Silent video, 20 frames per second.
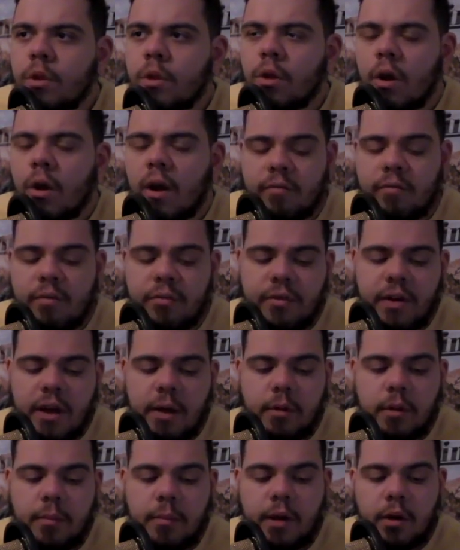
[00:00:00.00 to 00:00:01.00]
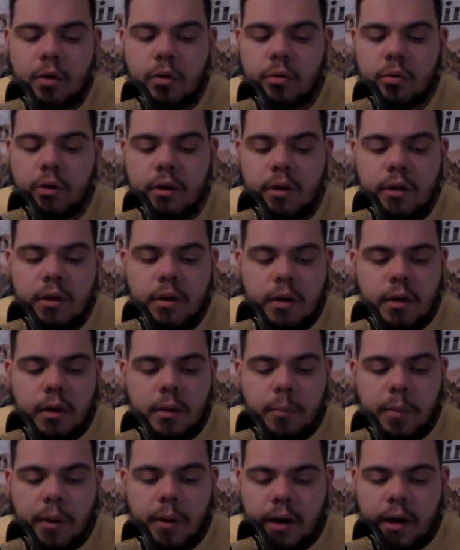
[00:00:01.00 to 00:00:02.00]
or have a family of my own.
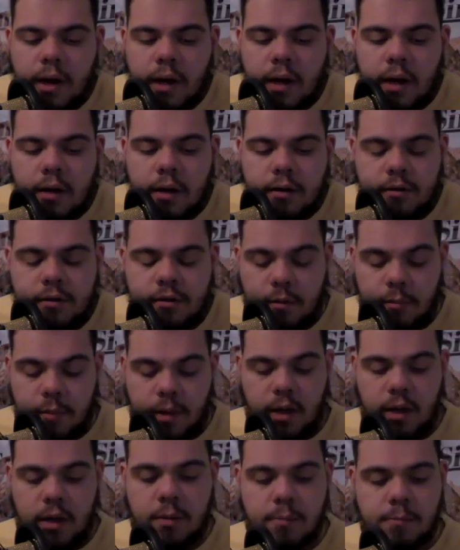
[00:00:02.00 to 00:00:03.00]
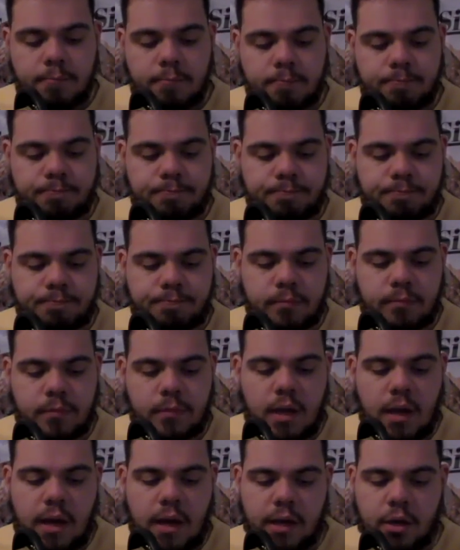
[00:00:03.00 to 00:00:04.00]
But to me,
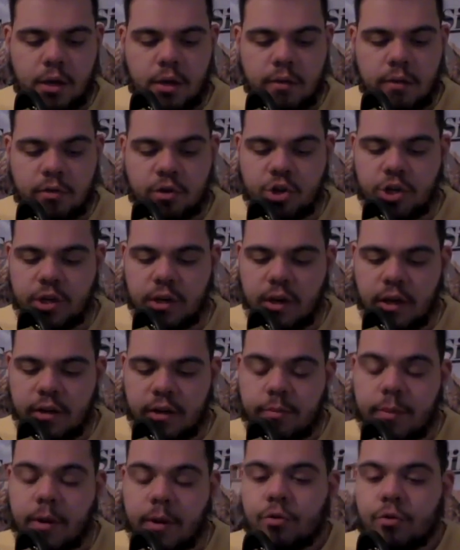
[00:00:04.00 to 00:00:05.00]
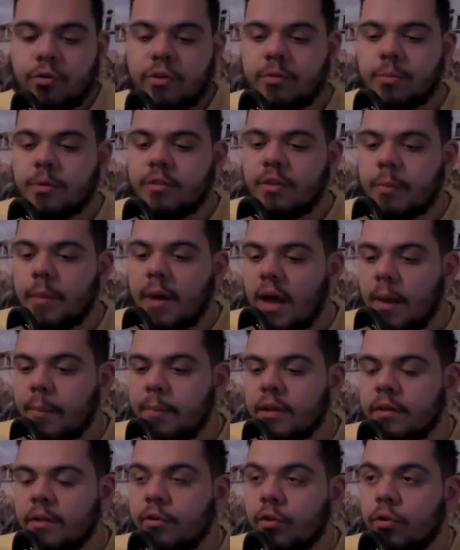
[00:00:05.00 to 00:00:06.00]
I could give a shit less about Christmas, and I'm
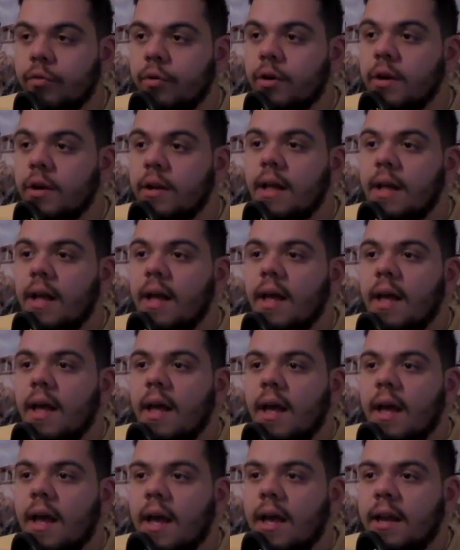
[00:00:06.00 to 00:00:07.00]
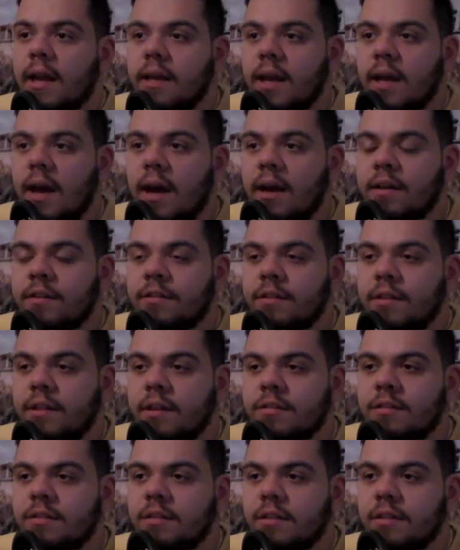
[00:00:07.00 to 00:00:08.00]
happy it's over. And guys,
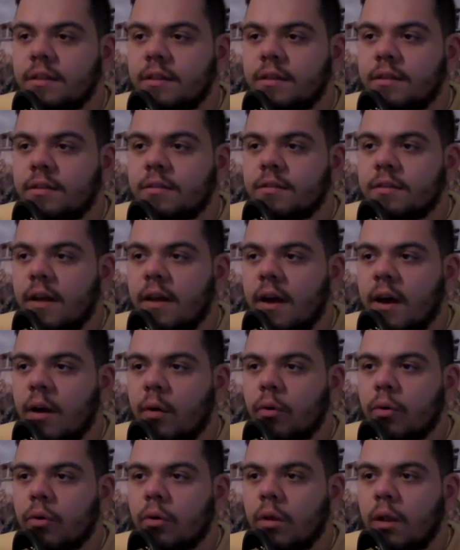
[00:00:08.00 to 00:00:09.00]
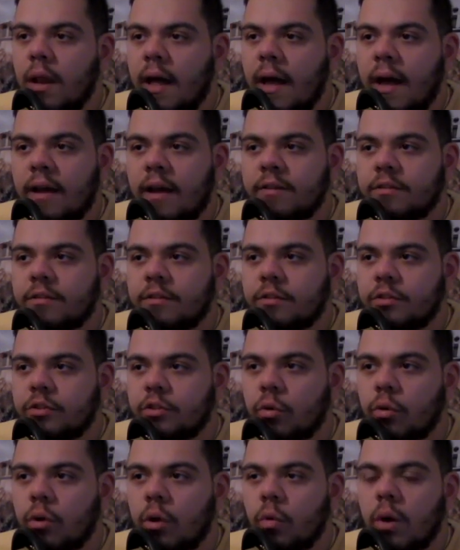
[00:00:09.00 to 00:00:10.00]
this is our last
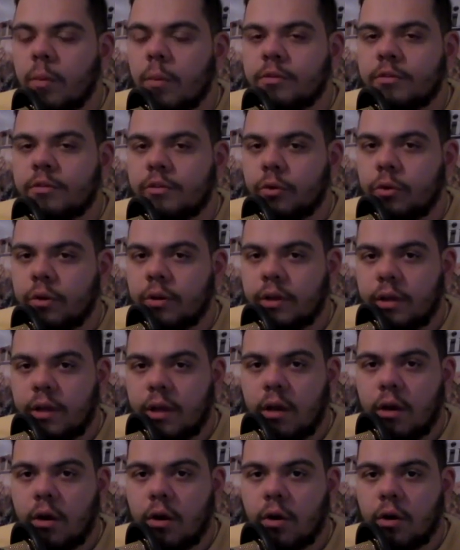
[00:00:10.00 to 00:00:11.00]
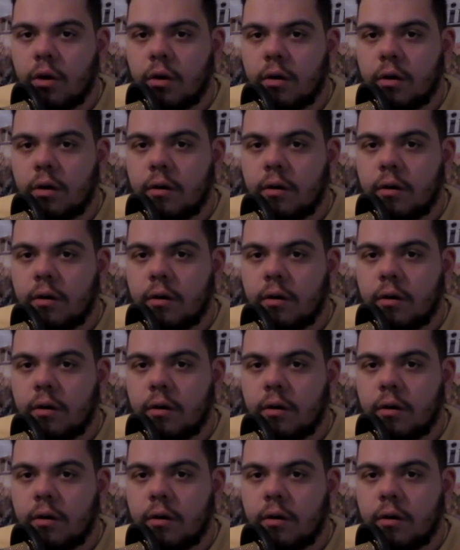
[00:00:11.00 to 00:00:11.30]
solo episode of the year.